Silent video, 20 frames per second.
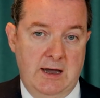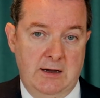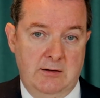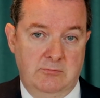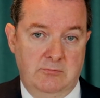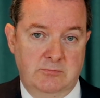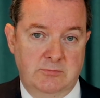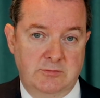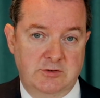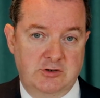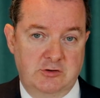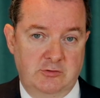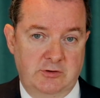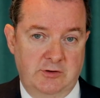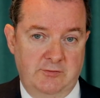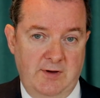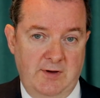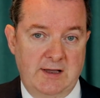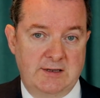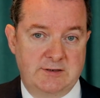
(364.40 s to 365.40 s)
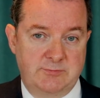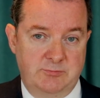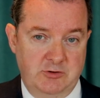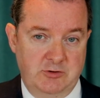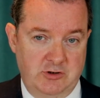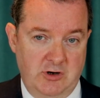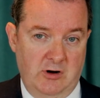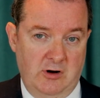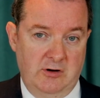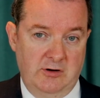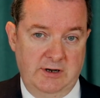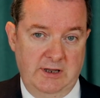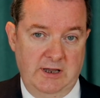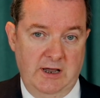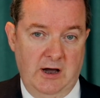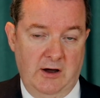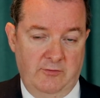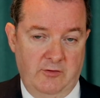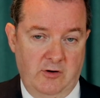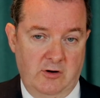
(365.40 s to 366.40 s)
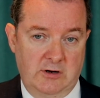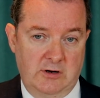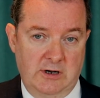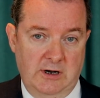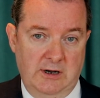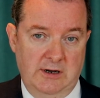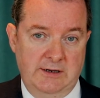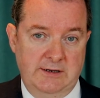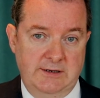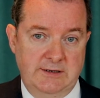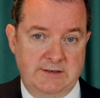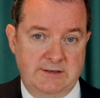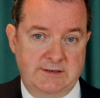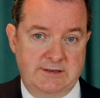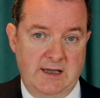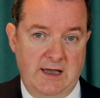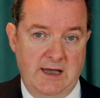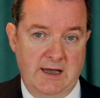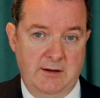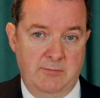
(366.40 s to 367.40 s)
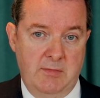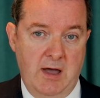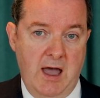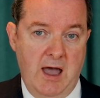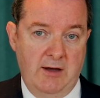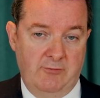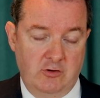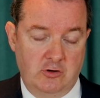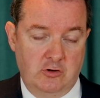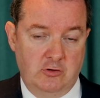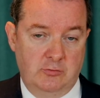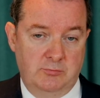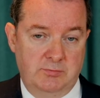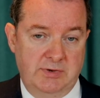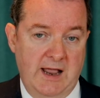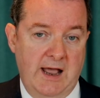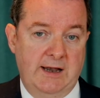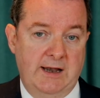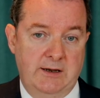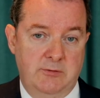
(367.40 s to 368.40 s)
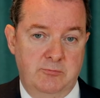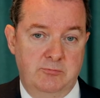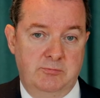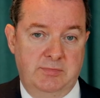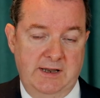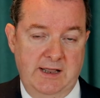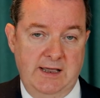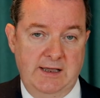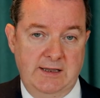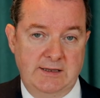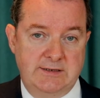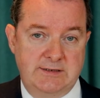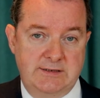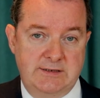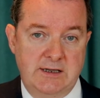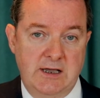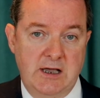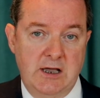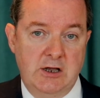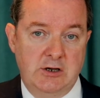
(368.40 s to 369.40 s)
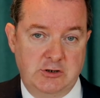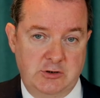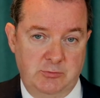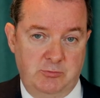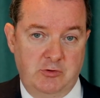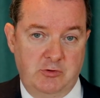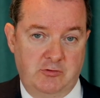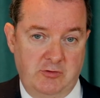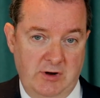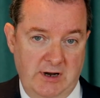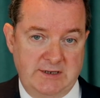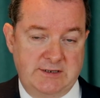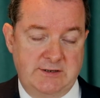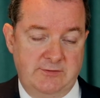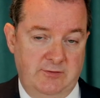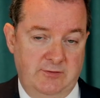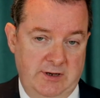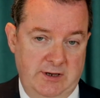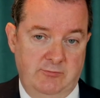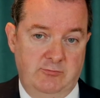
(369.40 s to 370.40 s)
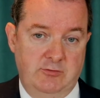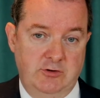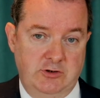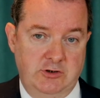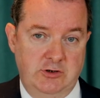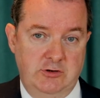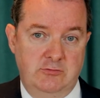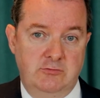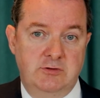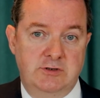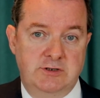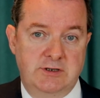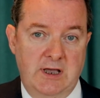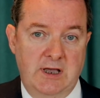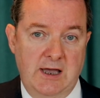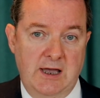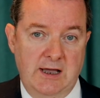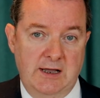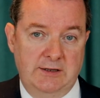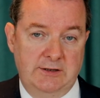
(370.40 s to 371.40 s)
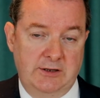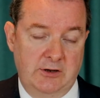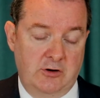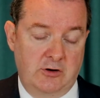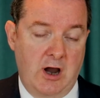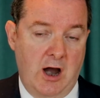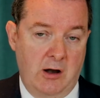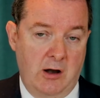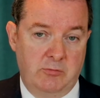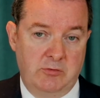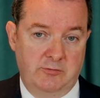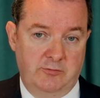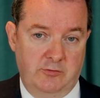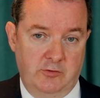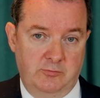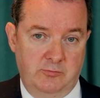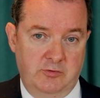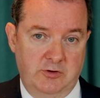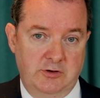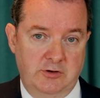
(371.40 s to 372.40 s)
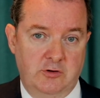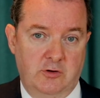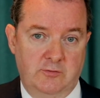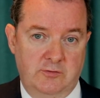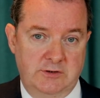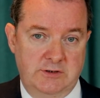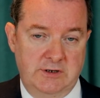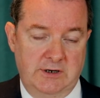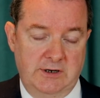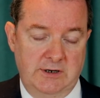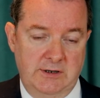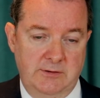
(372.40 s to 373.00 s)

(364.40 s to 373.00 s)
So the vast majority of our clients have a good plan in place to progressively reduce their carbon footprint over time.